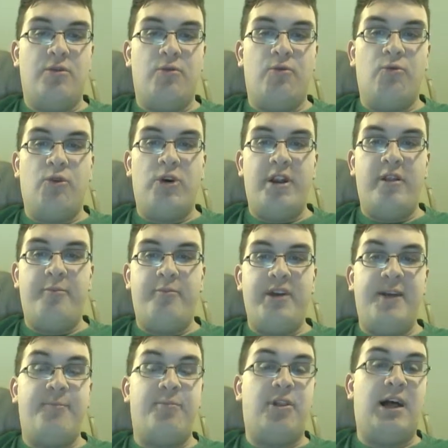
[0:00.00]
one of the
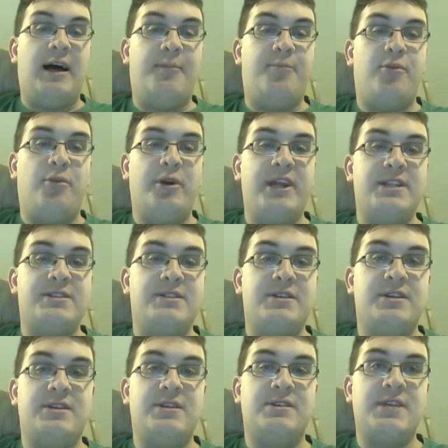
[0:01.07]
big plot points
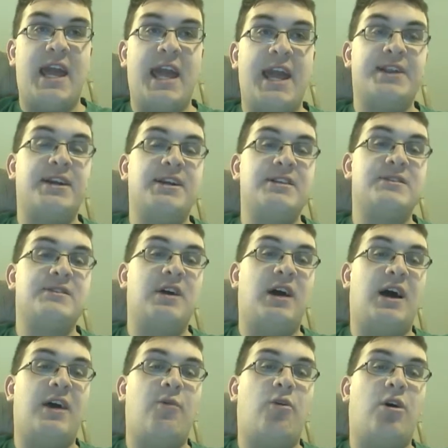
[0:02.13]
is Anakin
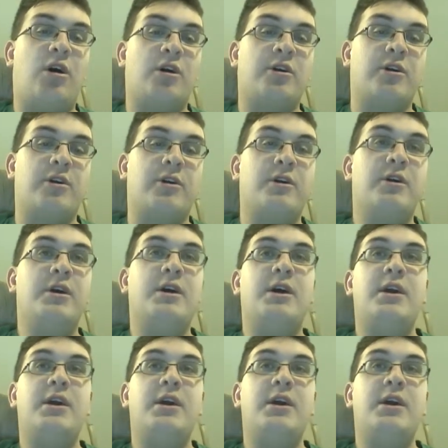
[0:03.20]
Skywalker